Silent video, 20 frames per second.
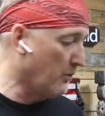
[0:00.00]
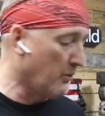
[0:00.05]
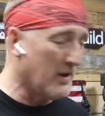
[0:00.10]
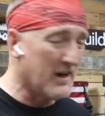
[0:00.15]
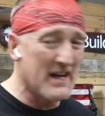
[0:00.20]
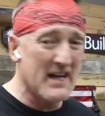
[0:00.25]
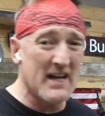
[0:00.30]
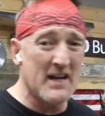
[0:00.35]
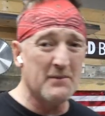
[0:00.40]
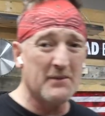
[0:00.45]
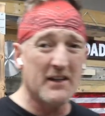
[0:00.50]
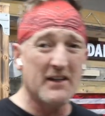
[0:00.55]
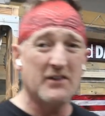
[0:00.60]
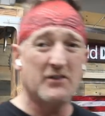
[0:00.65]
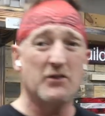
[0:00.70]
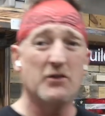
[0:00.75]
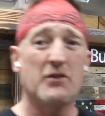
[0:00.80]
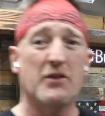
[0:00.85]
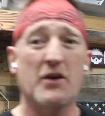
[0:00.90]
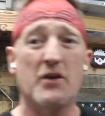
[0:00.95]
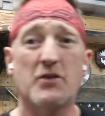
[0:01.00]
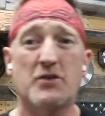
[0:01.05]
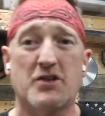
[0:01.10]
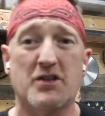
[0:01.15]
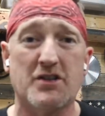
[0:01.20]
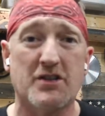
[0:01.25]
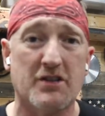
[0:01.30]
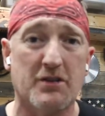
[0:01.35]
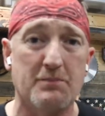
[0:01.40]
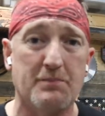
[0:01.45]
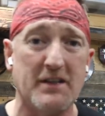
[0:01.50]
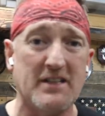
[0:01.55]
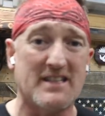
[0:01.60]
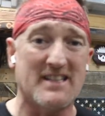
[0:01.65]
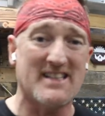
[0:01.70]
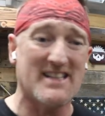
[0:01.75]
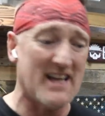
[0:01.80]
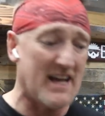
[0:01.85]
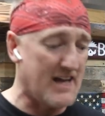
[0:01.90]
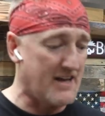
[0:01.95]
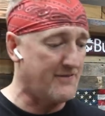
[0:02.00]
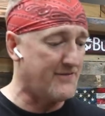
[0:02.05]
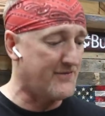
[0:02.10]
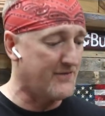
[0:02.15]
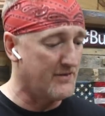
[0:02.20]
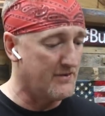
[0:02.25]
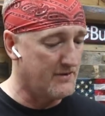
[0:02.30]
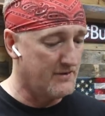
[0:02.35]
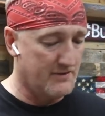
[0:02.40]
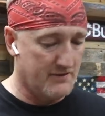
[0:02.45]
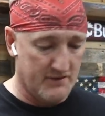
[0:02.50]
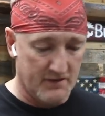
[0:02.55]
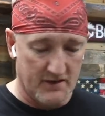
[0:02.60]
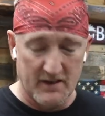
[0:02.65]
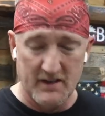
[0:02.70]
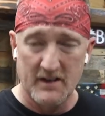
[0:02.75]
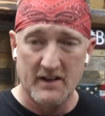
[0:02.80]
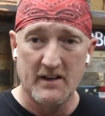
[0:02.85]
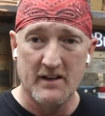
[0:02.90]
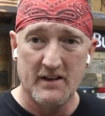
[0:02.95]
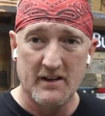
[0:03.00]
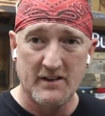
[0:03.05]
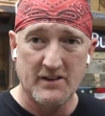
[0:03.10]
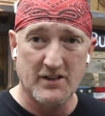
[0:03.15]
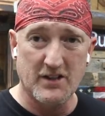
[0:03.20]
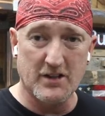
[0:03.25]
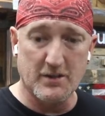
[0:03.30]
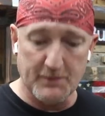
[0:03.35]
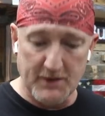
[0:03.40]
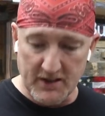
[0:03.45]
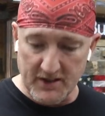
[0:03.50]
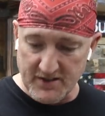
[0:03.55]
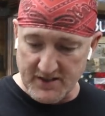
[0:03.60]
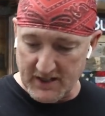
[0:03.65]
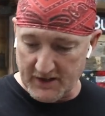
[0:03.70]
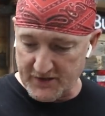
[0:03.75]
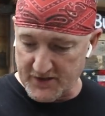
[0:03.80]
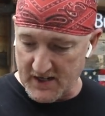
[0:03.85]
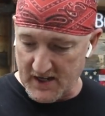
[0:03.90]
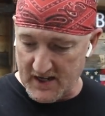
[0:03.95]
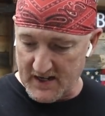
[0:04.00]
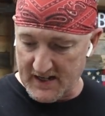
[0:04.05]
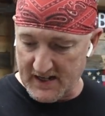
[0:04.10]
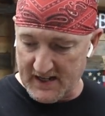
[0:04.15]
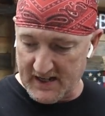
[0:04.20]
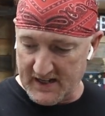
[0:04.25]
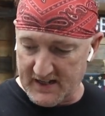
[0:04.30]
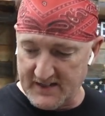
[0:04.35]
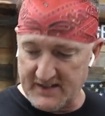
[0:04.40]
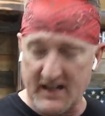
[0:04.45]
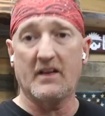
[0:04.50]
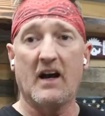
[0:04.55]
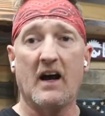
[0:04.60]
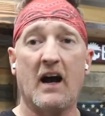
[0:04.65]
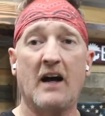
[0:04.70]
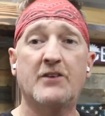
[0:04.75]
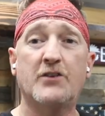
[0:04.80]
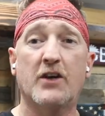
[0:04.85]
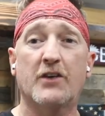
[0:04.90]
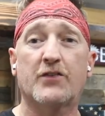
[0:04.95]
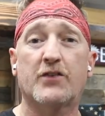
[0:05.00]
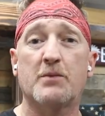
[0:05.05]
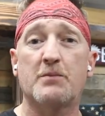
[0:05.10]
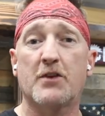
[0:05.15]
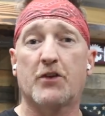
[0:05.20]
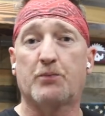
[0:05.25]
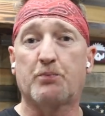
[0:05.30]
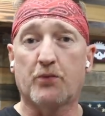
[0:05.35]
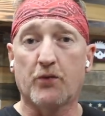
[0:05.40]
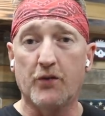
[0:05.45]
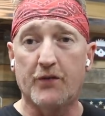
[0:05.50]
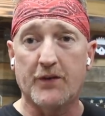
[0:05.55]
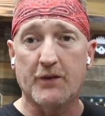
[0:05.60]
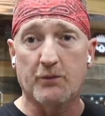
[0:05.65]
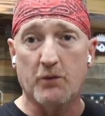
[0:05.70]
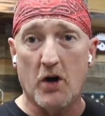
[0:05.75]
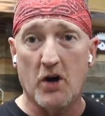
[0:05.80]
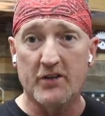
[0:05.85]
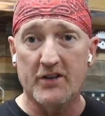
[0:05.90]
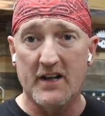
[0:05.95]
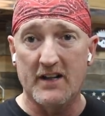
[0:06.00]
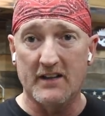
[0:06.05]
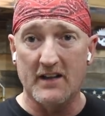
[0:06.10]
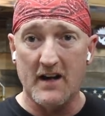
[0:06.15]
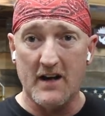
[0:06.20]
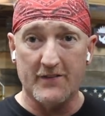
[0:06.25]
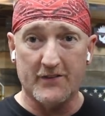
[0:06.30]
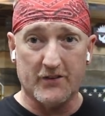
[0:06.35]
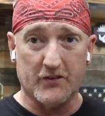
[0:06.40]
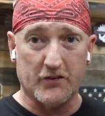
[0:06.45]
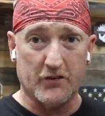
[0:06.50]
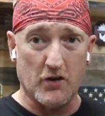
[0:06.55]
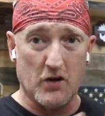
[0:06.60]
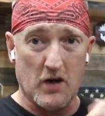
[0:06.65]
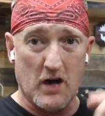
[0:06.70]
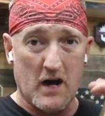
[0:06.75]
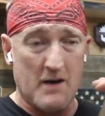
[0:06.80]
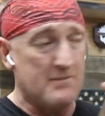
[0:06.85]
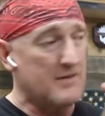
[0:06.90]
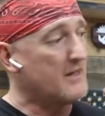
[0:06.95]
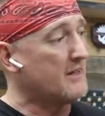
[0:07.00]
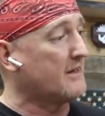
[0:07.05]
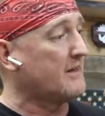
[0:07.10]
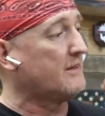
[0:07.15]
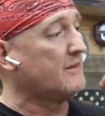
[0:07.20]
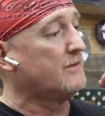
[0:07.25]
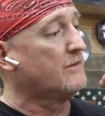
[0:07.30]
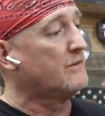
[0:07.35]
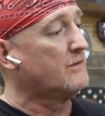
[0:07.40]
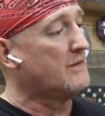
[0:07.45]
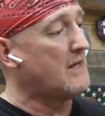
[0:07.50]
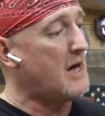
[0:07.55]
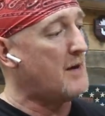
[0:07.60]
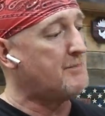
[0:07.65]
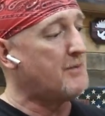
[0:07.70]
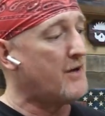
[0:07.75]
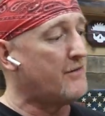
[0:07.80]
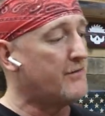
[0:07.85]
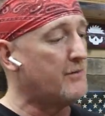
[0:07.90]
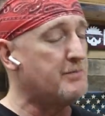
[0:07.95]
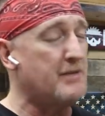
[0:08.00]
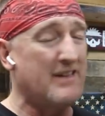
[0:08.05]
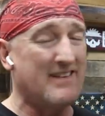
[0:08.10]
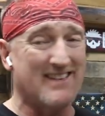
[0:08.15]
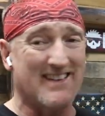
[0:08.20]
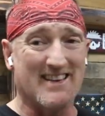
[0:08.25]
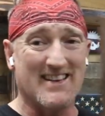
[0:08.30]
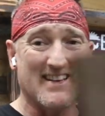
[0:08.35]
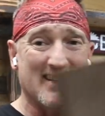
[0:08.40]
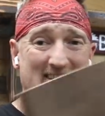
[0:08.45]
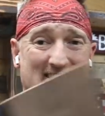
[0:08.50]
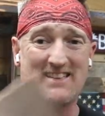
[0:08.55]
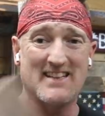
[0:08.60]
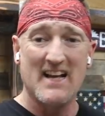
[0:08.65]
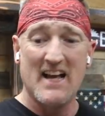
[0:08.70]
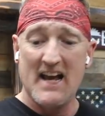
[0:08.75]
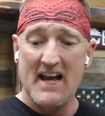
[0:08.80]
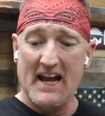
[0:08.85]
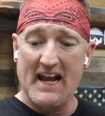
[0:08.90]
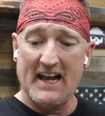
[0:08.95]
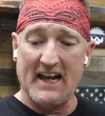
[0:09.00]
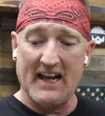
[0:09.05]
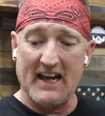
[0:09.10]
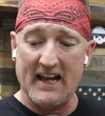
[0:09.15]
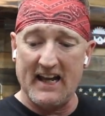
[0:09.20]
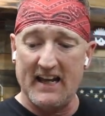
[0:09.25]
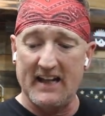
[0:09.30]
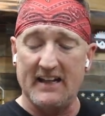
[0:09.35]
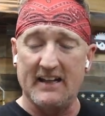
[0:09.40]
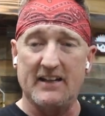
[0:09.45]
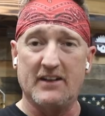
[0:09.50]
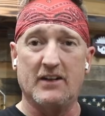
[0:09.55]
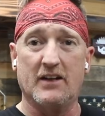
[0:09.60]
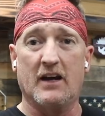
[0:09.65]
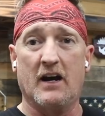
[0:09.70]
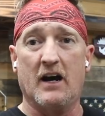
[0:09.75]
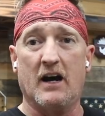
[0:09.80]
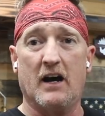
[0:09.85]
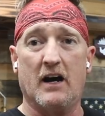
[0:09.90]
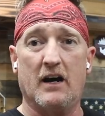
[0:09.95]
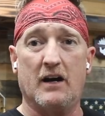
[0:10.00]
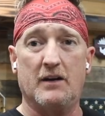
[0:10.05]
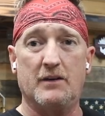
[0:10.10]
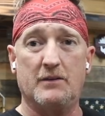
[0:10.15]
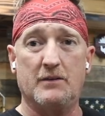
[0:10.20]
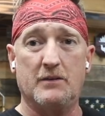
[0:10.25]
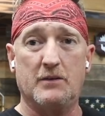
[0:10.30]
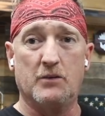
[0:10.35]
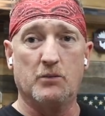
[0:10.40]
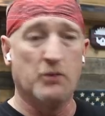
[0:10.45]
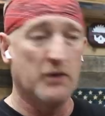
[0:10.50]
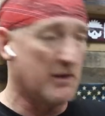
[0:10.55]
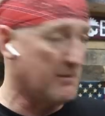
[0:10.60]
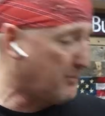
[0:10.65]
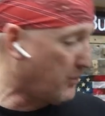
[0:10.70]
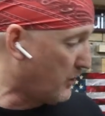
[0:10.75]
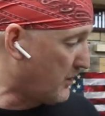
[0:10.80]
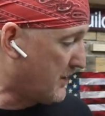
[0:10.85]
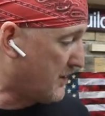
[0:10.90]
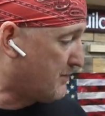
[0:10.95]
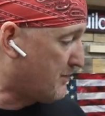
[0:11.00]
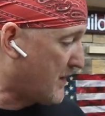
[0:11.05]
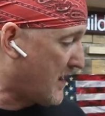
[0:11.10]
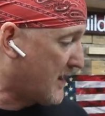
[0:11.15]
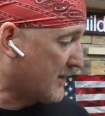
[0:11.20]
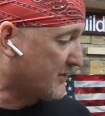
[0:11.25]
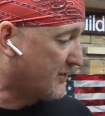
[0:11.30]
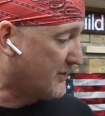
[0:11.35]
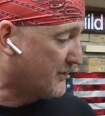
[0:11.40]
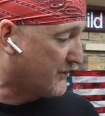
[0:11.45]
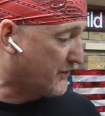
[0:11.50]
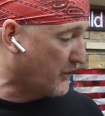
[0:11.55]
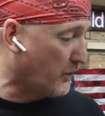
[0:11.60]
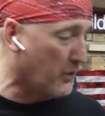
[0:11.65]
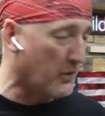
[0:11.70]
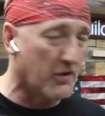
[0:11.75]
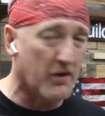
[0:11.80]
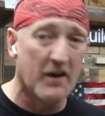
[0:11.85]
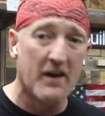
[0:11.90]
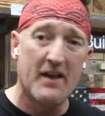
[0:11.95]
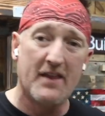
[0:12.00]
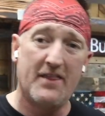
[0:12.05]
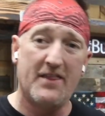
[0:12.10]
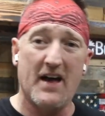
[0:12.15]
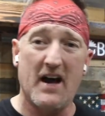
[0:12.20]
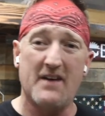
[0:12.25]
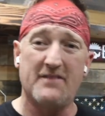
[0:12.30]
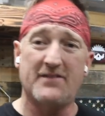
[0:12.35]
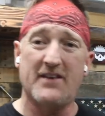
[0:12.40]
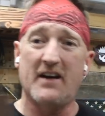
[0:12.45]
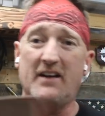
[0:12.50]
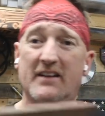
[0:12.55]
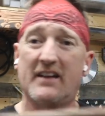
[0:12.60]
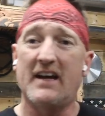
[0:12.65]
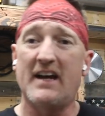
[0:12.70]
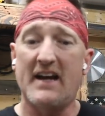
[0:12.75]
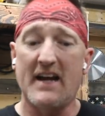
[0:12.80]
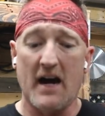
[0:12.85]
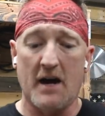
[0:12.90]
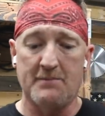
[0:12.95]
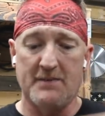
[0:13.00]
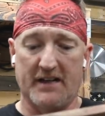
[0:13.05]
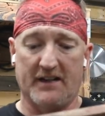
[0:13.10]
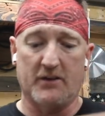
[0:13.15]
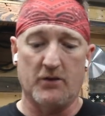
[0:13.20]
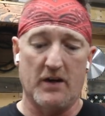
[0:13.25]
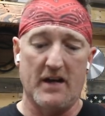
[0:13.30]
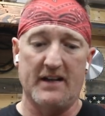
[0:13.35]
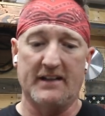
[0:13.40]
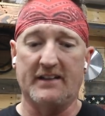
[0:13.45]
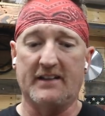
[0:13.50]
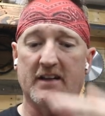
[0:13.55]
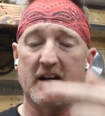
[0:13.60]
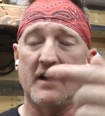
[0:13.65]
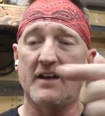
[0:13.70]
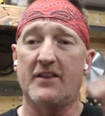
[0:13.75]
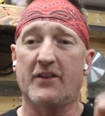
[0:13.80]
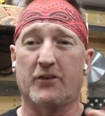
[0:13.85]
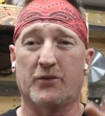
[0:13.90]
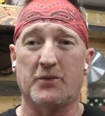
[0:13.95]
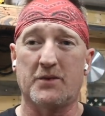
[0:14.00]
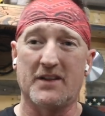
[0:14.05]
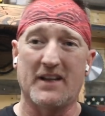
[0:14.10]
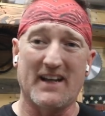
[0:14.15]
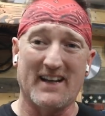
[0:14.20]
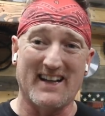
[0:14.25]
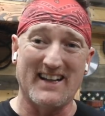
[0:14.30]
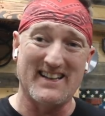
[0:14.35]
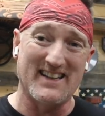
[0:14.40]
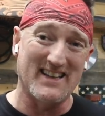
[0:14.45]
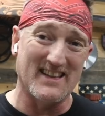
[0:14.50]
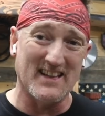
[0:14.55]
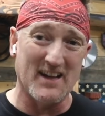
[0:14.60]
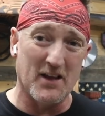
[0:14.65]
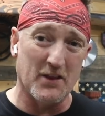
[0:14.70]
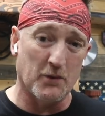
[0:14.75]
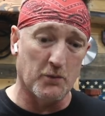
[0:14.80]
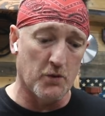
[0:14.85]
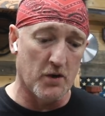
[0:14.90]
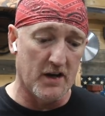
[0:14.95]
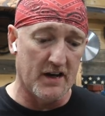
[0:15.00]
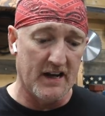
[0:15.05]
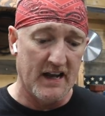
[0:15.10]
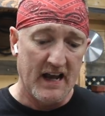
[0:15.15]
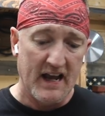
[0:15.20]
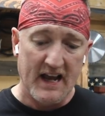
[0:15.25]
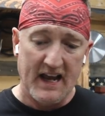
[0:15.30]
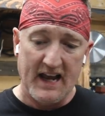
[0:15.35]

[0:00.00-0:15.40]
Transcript: What I am gonna do though, just to be safe, just to be on the safe side, is I do have some of this Peruvian walnut left, so I'm gonna lop off a piece of this, and uh, when I'm pouring the epoxy for that valet, I'm gonna go ahead and cut this one like I did the other one,